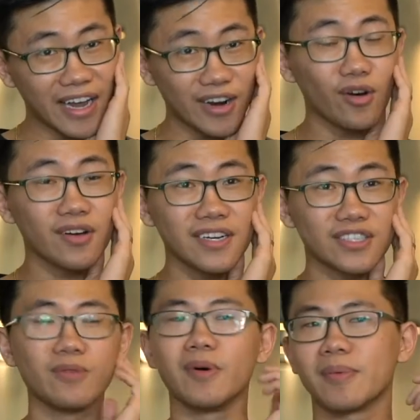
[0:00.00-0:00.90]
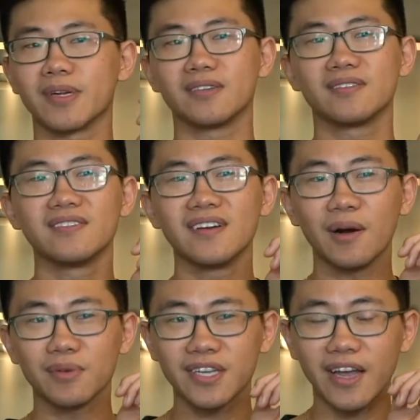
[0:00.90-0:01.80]
At a hawker, it's not about money.
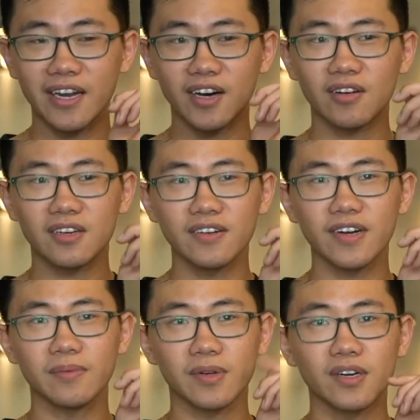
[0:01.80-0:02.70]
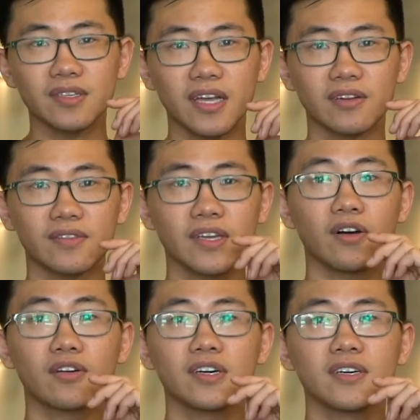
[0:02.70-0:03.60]
I would say at a hawker, right, because at the end of the day,
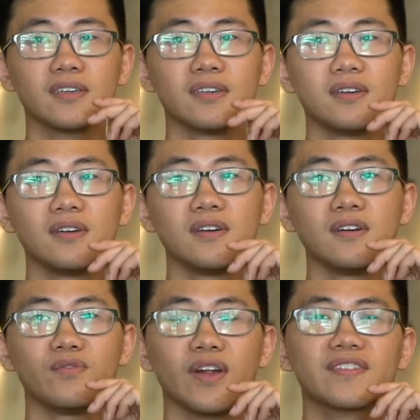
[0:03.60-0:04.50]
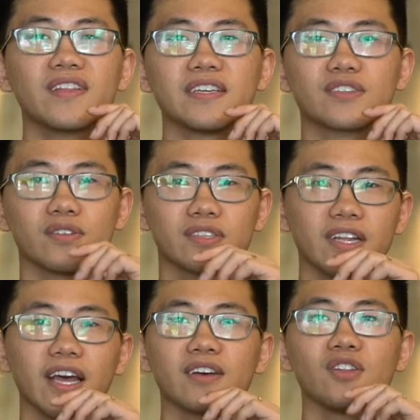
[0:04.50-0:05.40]
hawker rental is
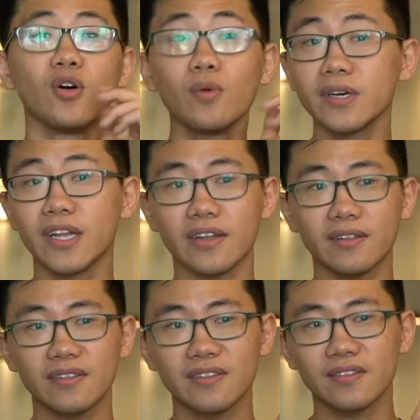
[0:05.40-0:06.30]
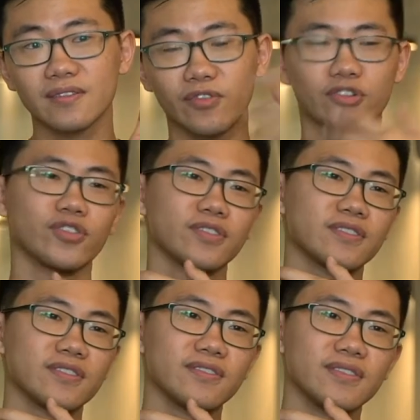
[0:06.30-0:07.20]
considered lower than
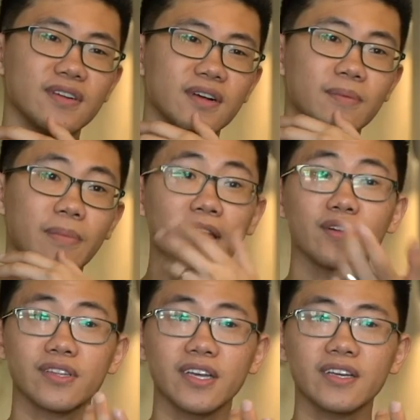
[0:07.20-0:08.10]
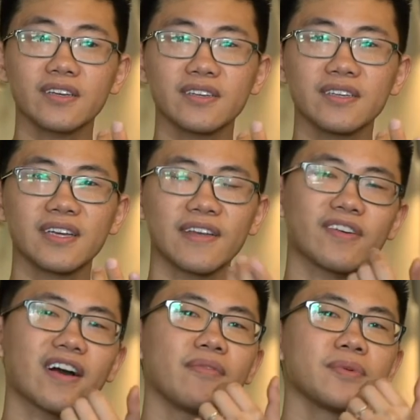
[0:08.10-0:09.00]
restaurant. But at the end of the day, if
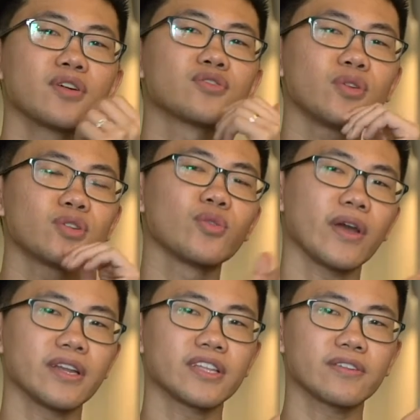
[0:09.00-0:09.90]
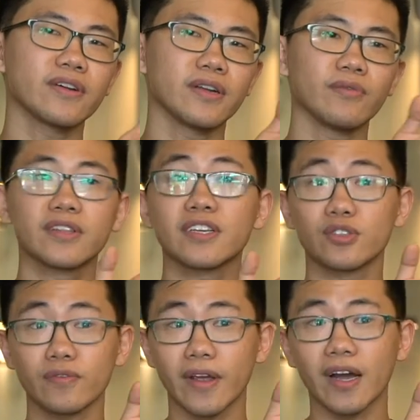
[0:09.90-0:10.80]
the government don't do anything, right, the rental
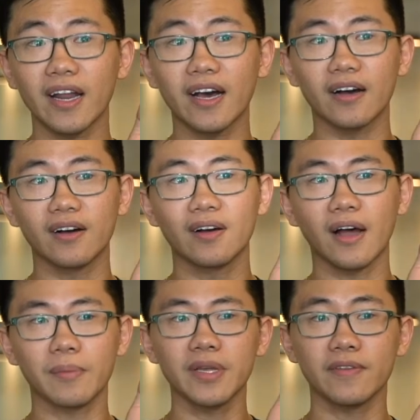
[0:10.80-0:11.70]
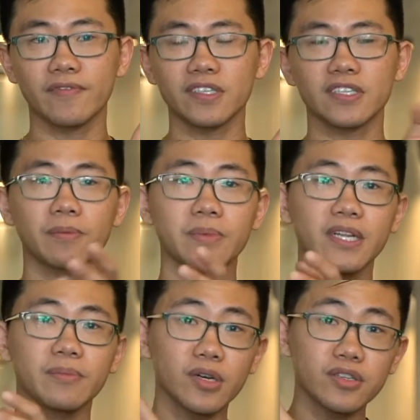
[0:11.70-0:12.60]
is still very high. I mean, if it's a
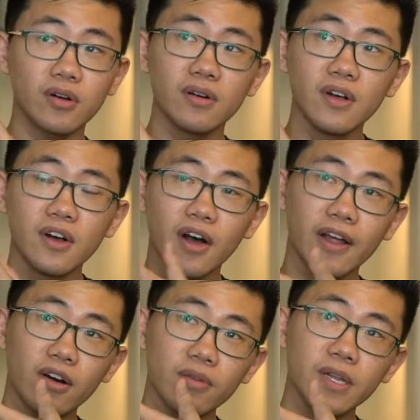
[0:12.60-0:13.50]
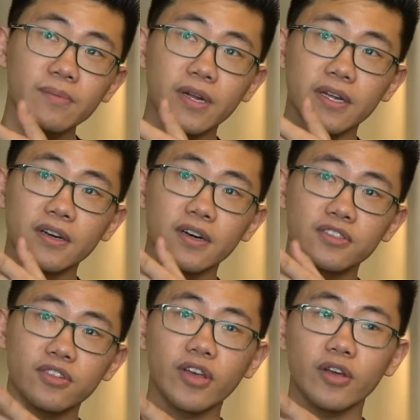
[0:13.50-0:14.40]
bidding, because at Hong Lim, right, a
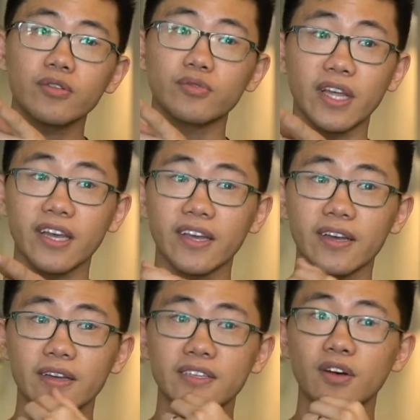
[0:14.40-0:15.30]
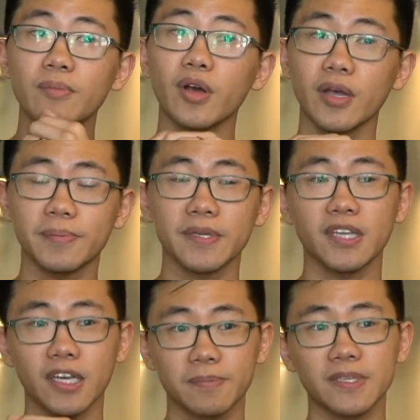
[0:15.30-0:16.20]
store can go to 10K. It's more
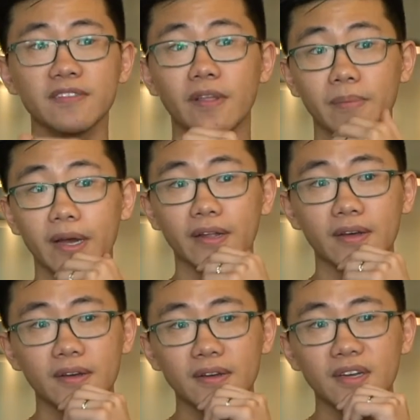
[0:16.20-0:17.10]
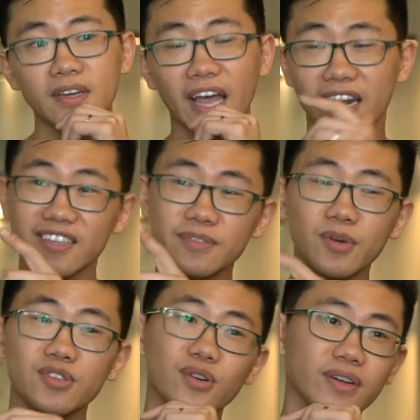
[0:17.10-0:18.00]
expensive than mine. And a
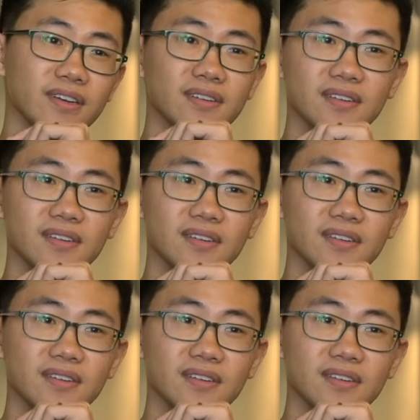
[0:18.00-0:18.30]
small store.